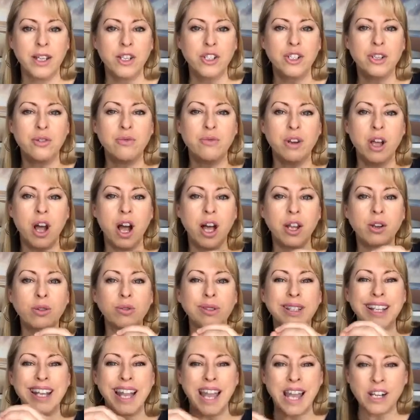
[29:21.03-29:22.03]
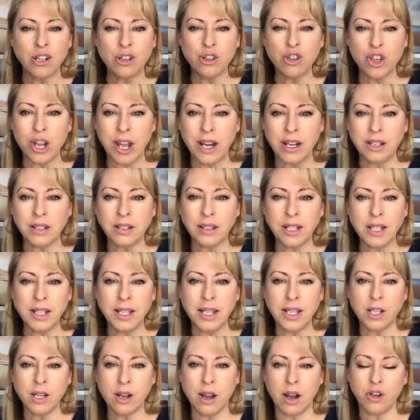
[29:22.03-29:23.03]
to not only energetically
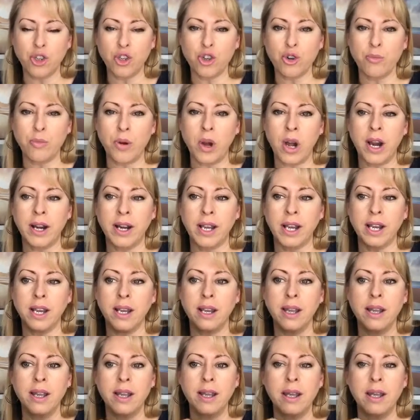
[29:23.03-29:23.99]
detox your body,